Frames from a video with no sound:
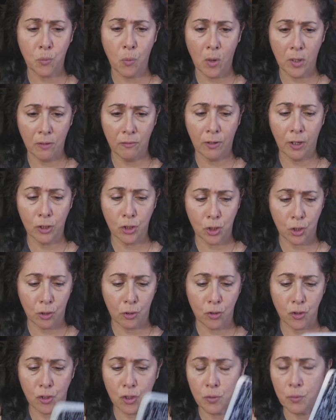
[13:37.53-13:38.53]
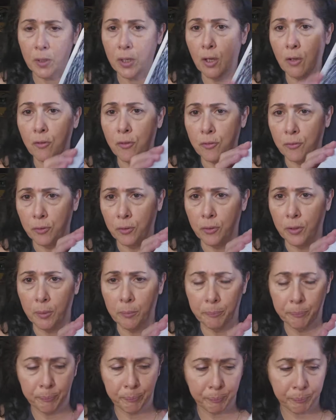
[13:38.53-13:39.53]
one of our journals because we go through them.